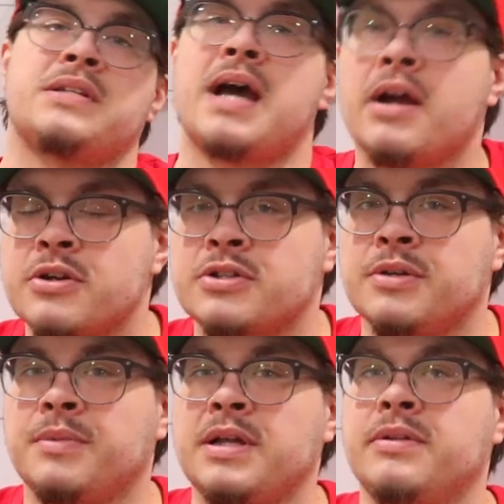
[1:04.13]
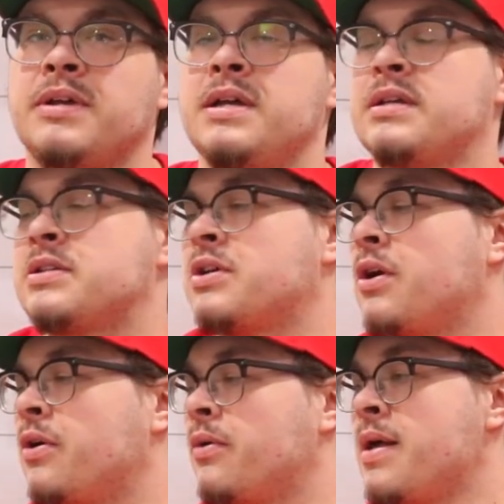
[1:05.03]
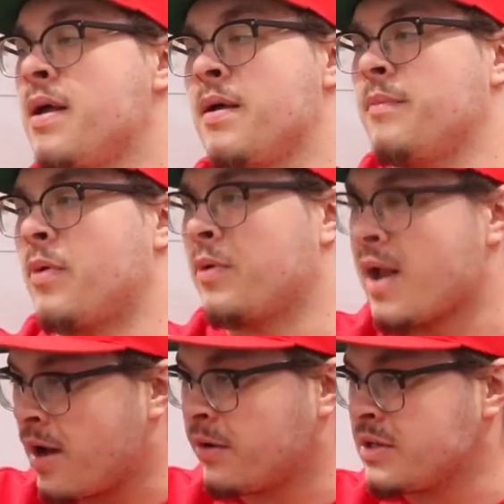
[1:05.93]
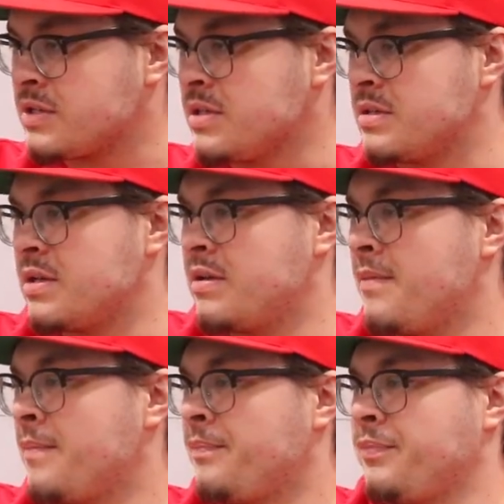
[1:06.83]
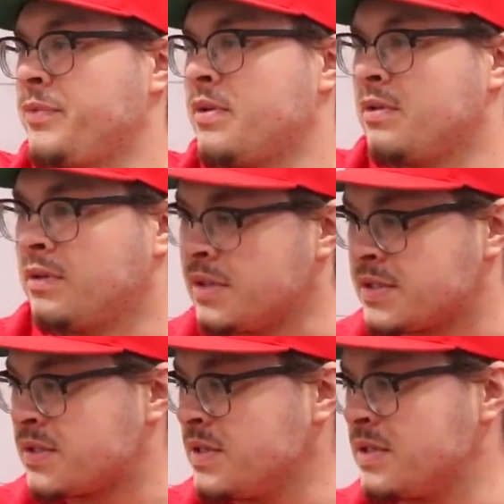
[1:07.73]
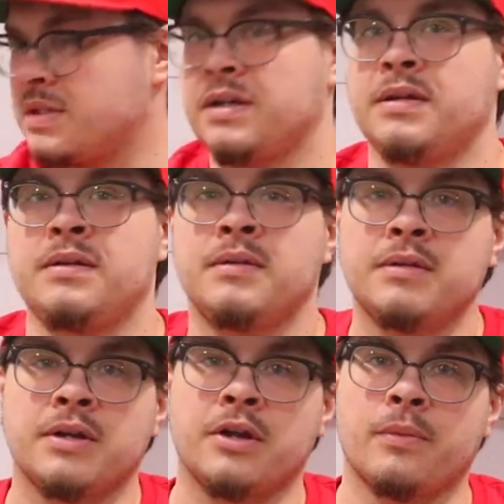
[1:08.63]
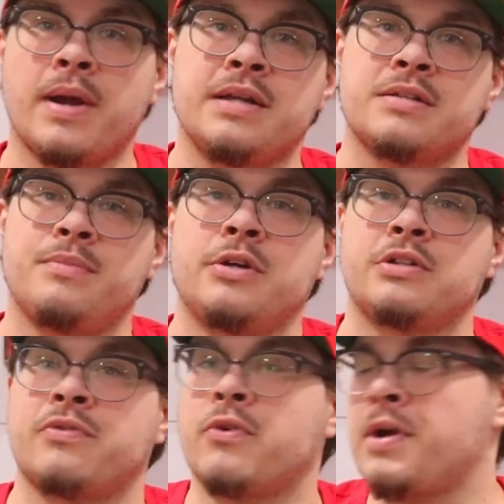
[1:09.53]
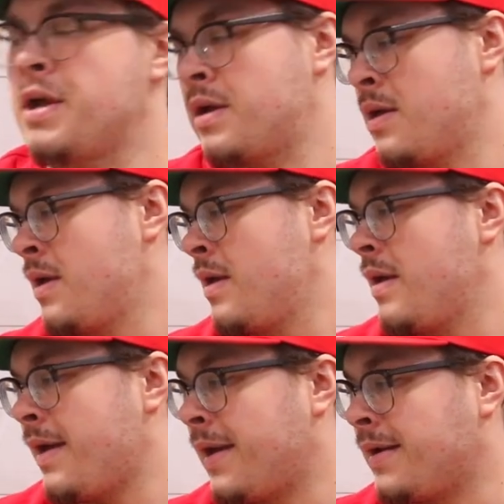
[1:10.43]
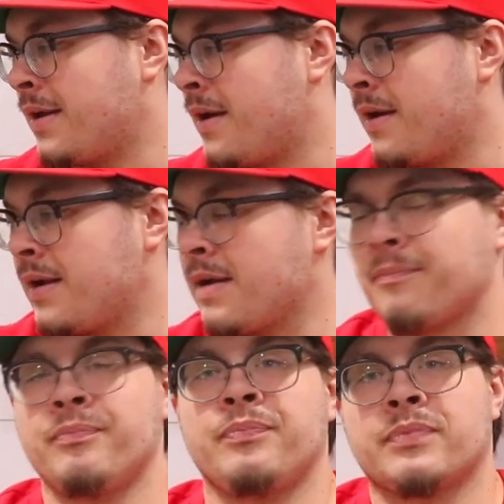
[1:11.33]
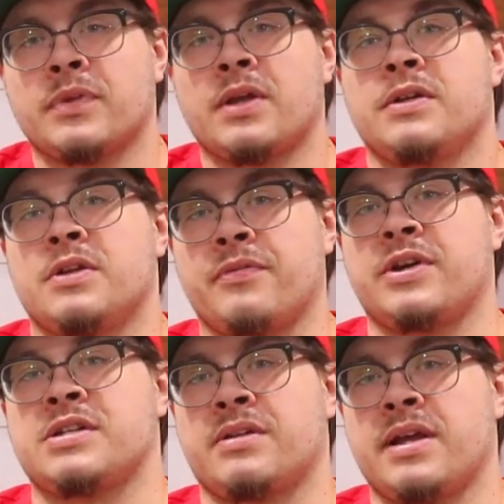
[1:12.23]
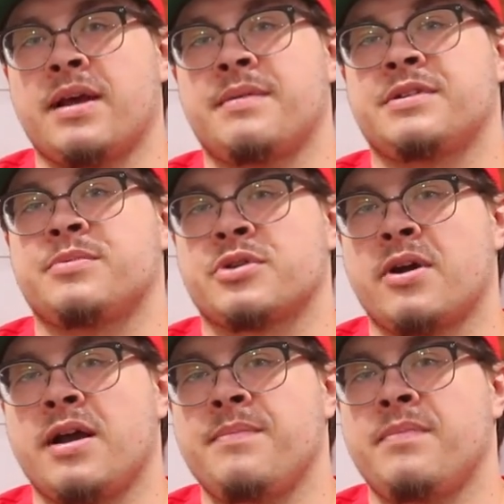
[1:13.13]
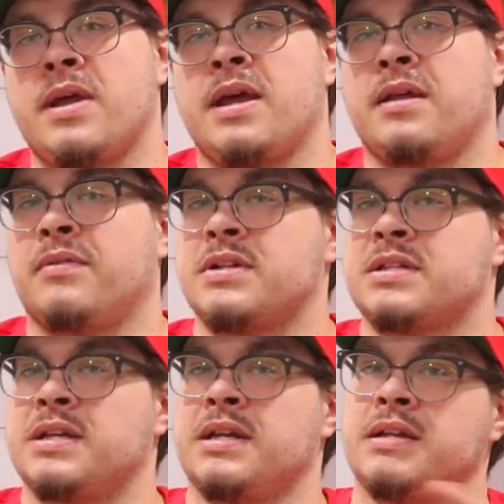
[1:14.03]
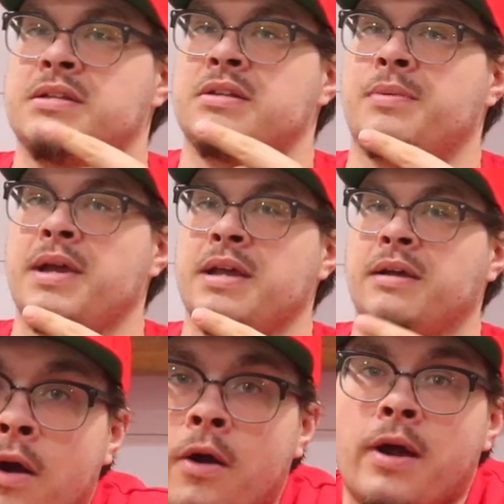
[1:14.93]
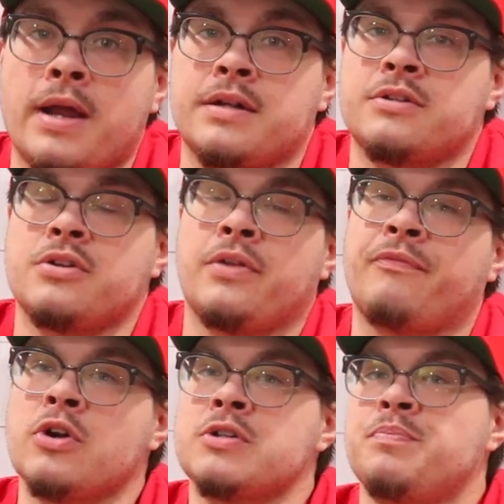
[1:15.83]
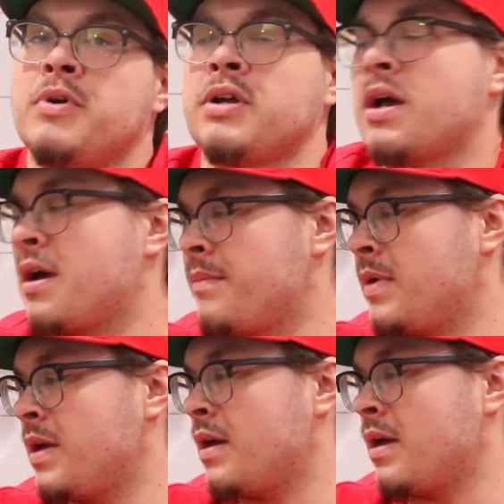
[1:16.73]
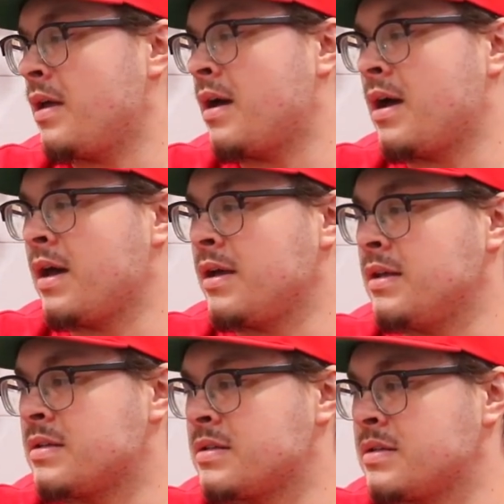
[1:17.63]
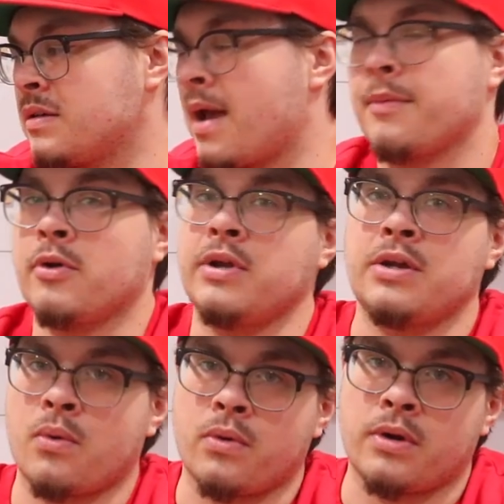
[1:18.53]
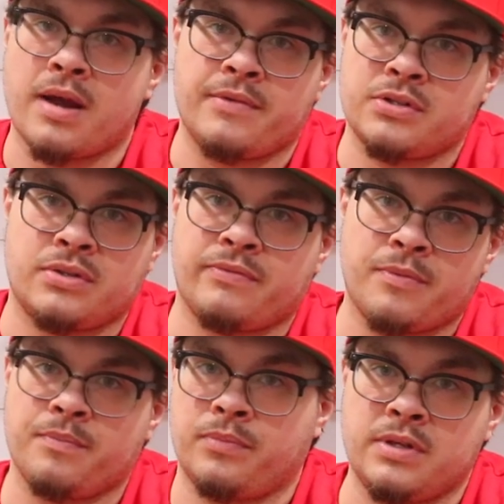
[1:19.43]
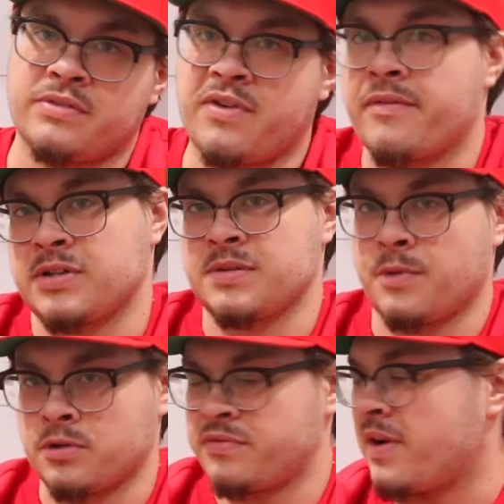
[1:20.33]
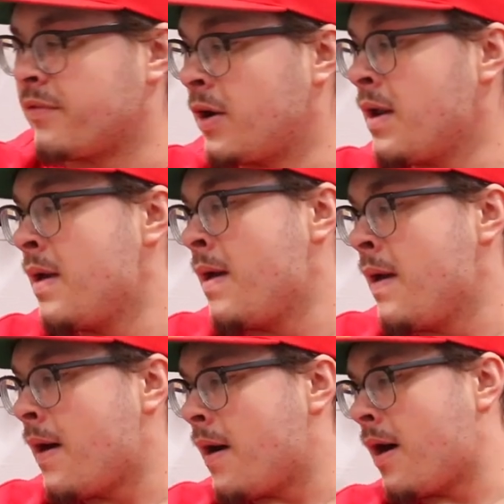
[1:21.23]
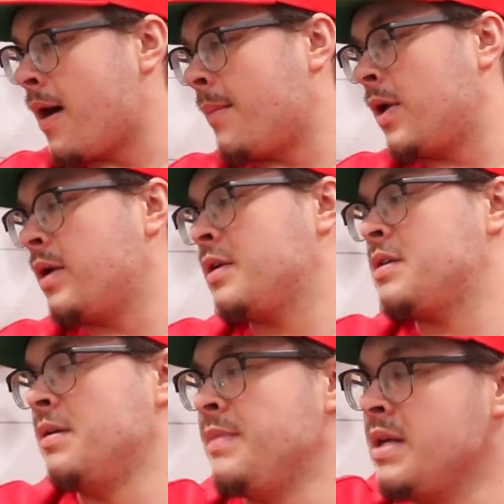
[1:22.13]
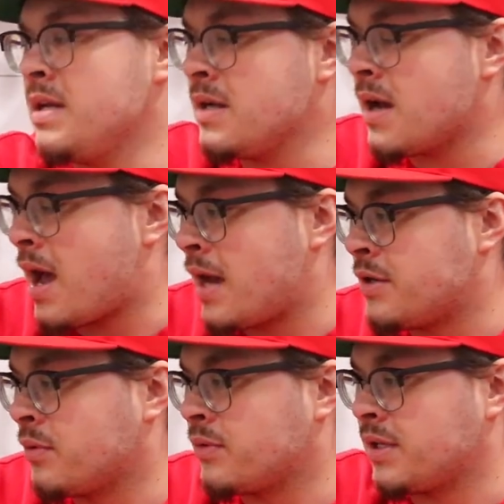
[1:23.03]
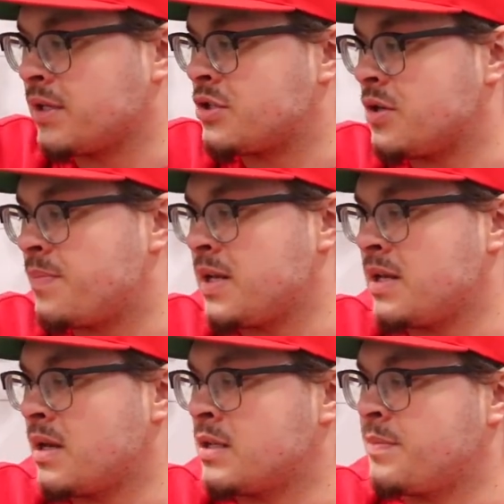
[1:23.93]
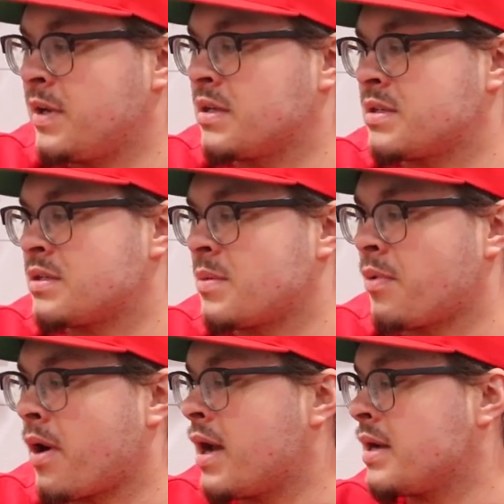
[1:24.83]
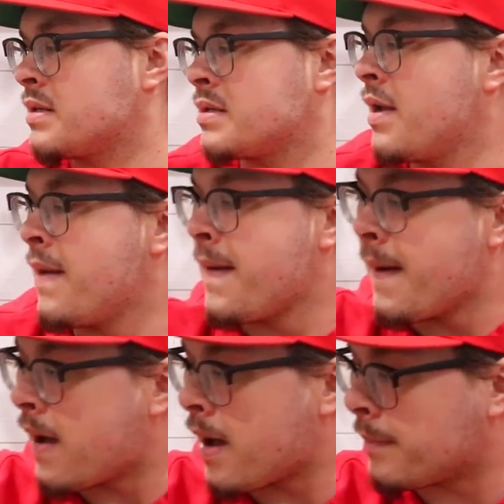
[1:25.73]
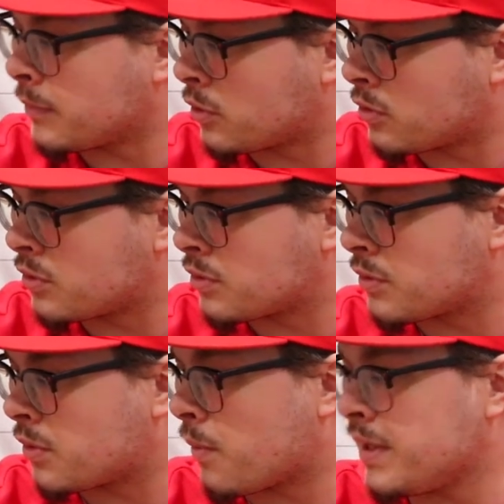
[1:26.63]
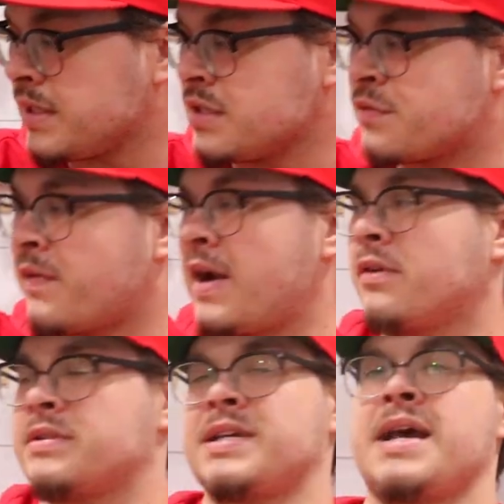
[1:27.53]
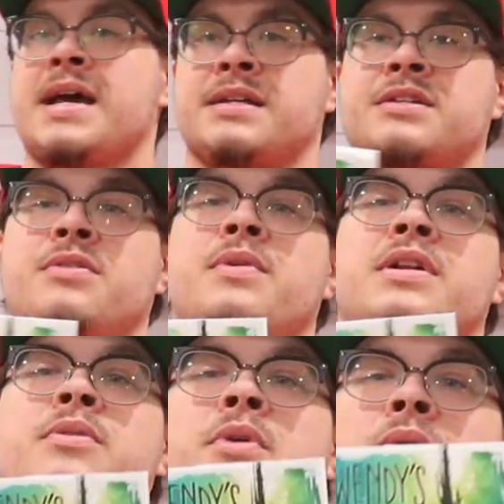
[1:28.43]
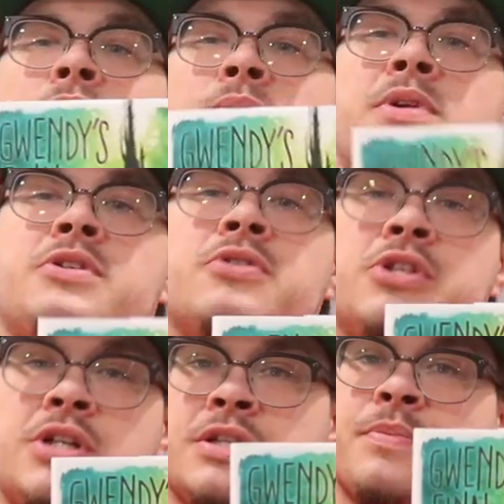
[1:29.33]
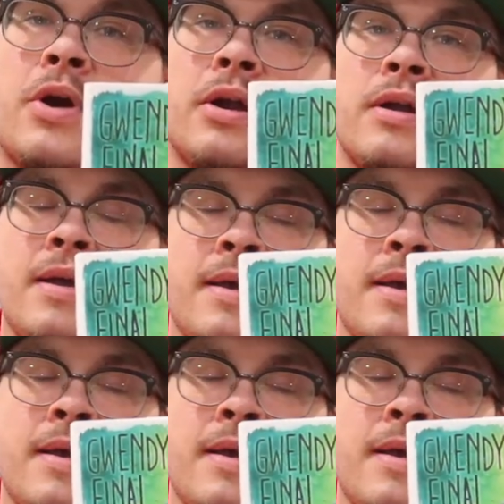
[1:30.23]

tiresome lately. So we're in holiday season, list season, gonna rank some books for you. And uh, yeah, don't forget to like, comment, subscribe, and let's get into the ranking. All right, so the first book up, uh, it's I'm going in order, obviously, from least favorite to most favorite. Um, to me, I don't think it should be as big as a surprise. Um, Gwendy's Final Task, the one he wrote with Richard Chizmar.